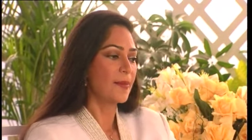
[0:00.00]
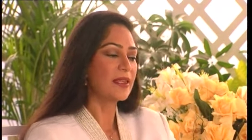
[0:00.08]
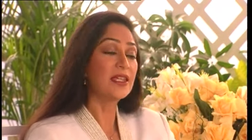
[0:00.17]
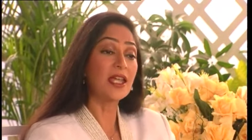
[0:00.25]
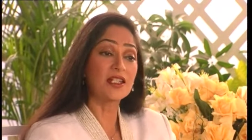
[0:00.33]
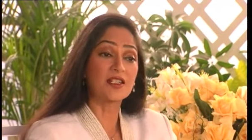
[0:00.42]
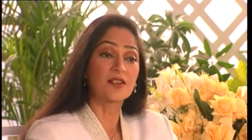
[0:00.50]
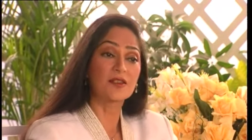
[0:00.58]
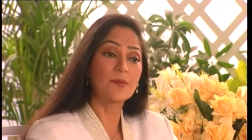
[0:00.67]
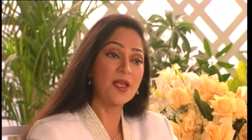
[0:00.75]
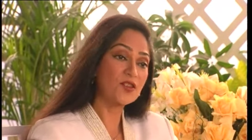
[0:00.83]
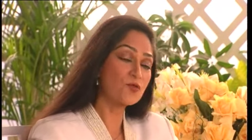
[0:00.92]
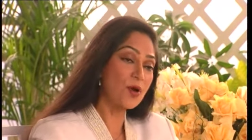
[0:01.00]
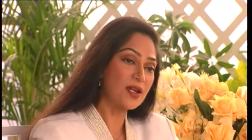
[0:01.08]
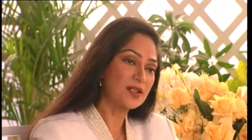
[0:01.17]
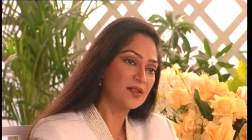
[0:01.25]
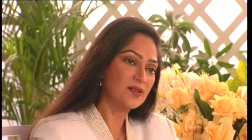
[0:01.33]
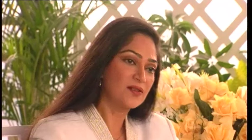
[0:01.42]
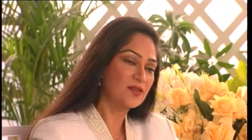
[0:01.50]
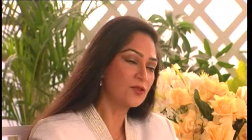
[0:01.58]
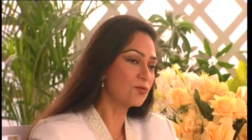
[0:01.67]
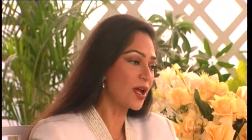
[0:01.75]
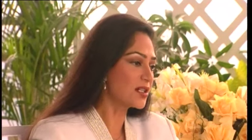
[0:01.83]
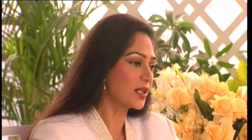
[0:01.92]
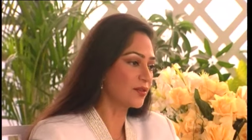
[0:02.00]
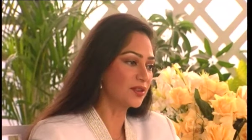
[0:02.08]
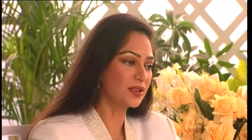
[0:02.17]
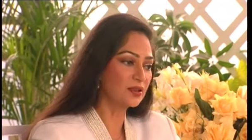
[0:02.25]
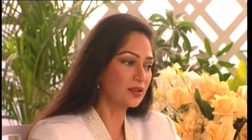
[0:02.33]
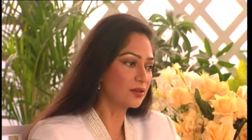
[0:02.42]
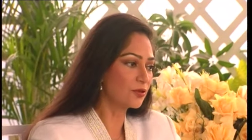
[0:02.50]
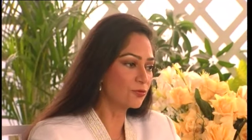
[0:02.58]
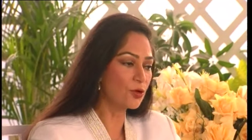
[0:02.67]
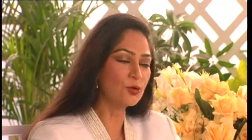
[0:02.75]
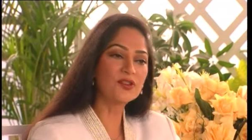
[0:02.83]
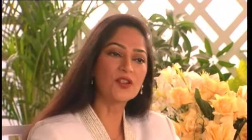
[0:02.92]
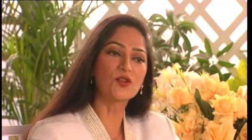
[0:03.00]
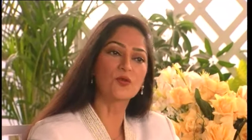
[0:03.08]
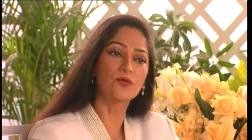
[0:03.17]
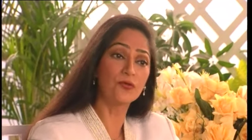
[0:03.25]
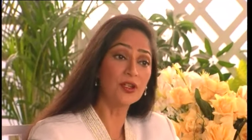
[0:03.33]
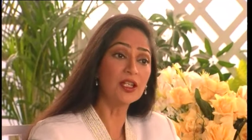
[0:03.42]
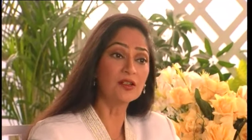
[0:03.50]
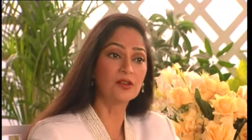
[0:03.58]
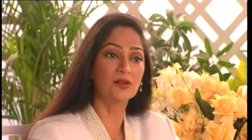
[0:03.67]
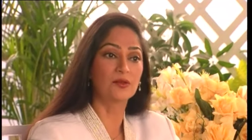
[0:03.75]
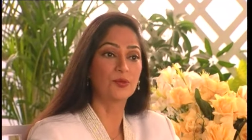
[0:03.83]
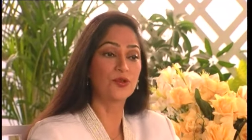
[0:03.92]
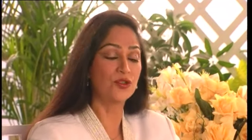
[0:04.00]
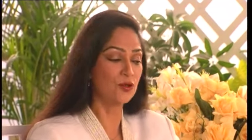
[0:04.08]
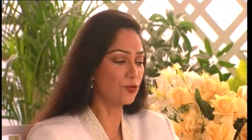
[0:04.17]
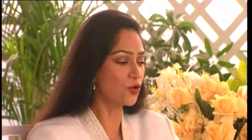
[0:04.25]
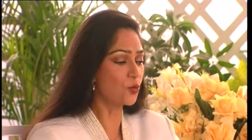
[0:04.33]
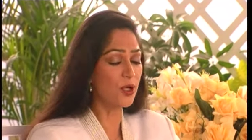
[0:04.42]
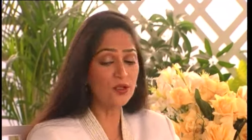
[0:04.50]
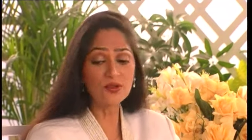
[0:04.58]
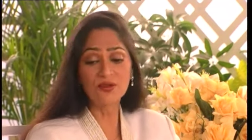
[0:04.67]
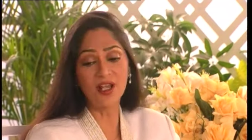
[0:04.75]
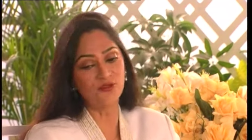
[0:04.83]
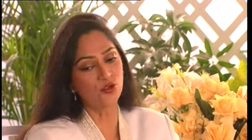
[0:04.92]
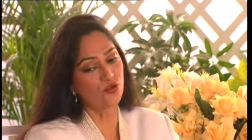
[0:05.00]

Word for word: get the best writers to write out the, the roles that you feel would suit you, where you don't have to